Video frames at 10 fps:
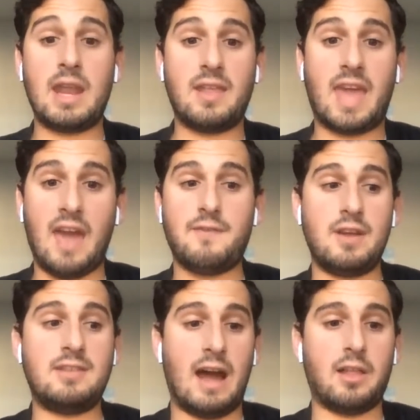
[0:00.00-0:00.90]
Like every
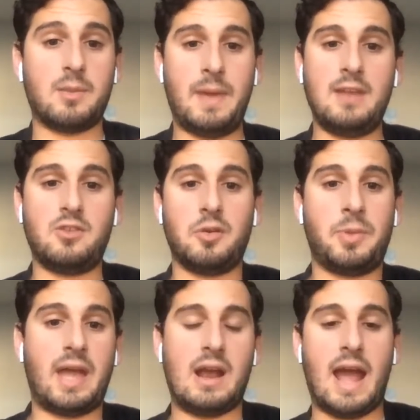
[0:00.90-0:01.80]
dollar paid to a
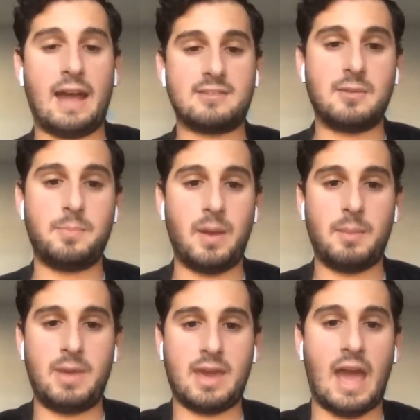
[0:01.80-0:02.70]
player has to
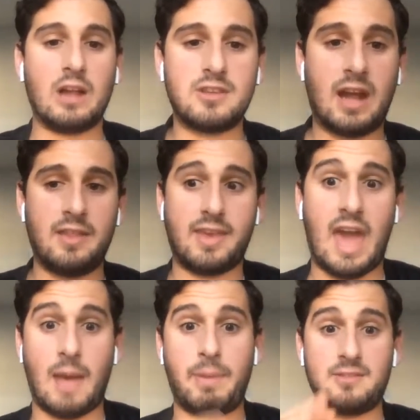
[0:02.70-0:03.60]
be accounted on the
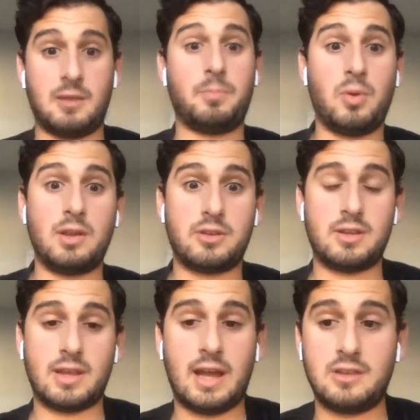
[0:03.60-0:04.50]
cap at some point during
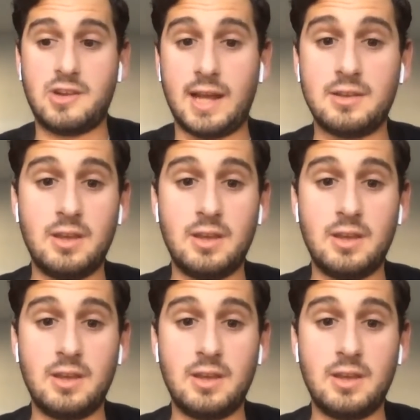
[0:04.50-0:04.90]
the contract.